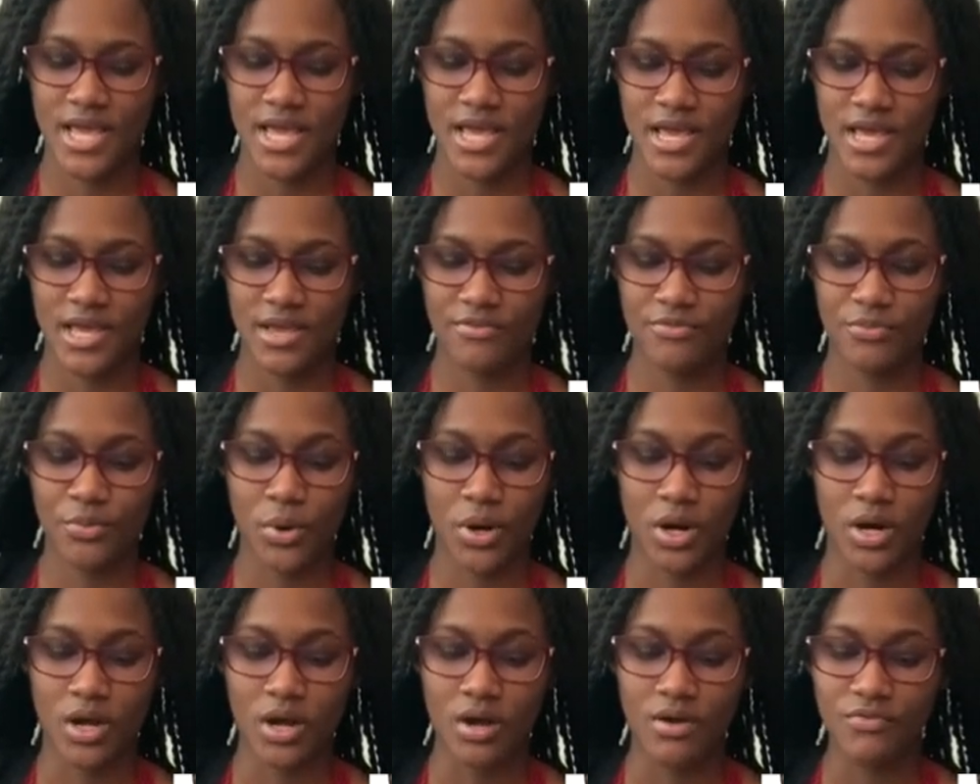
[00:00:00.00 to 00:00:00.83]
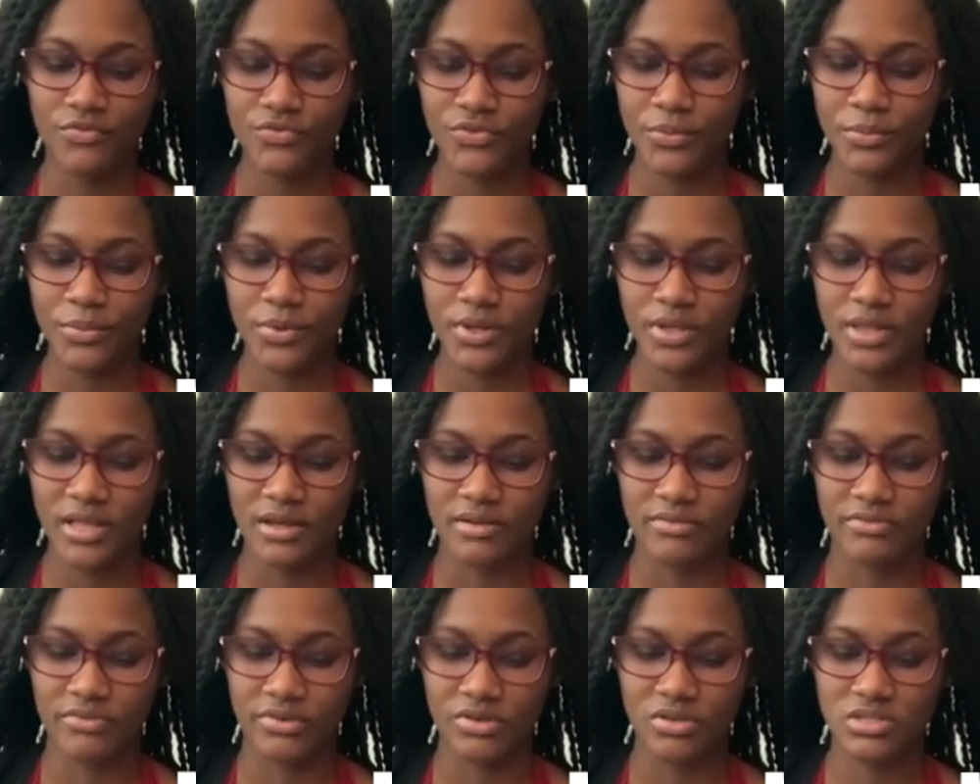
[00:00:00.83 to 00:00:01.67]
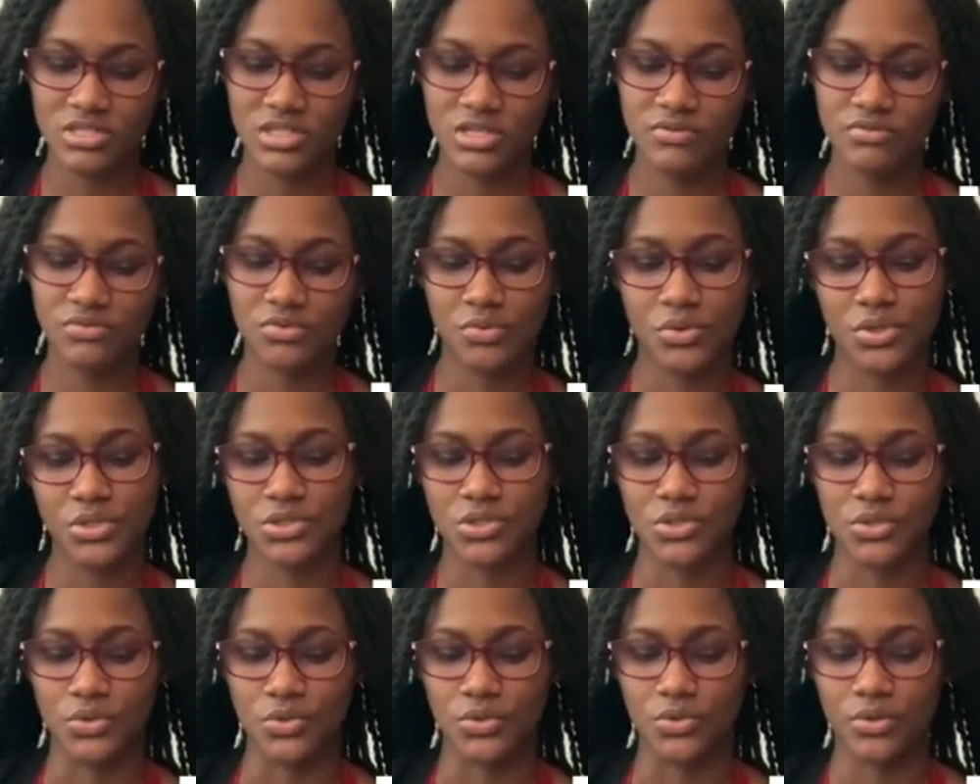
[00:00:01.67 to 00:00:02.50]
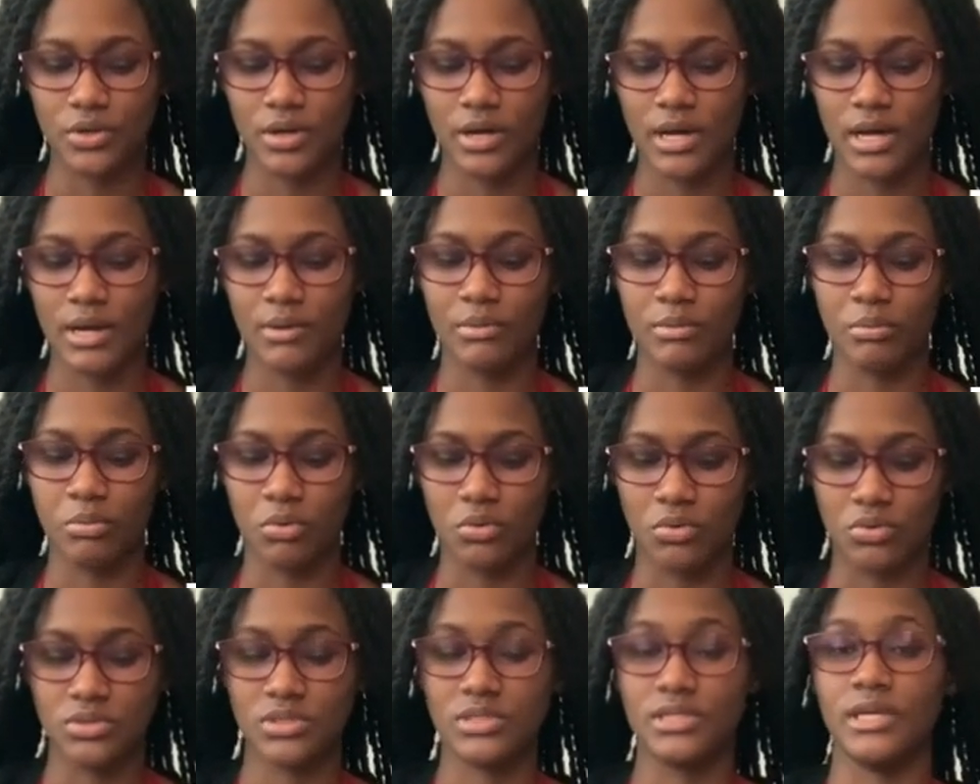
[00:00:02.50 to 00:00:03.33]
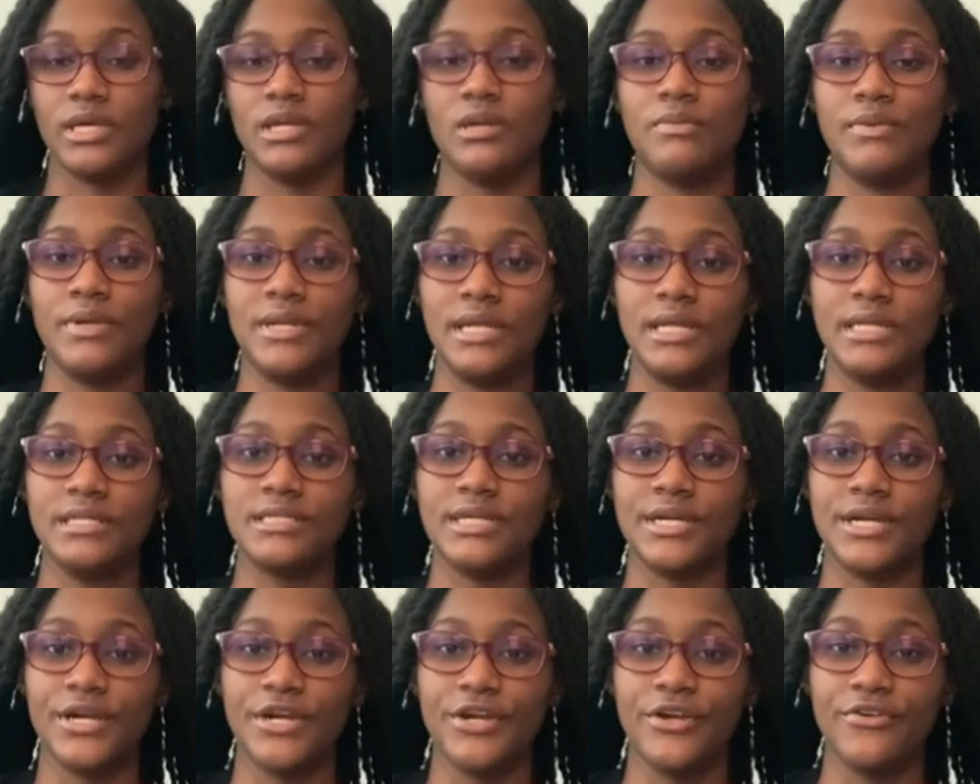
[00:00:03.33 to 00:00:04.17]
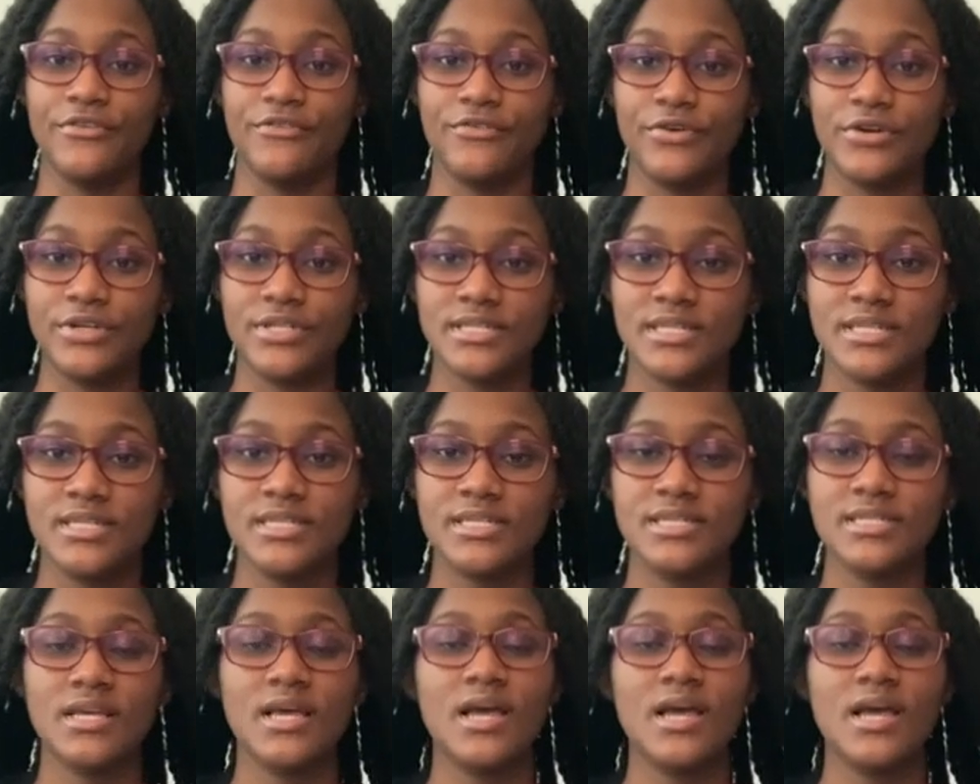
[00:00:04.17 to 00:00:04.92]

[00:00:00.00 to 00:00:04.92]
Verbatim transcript: If you are comfortable and feel safe doing so, I would post it. We need to hear your voices.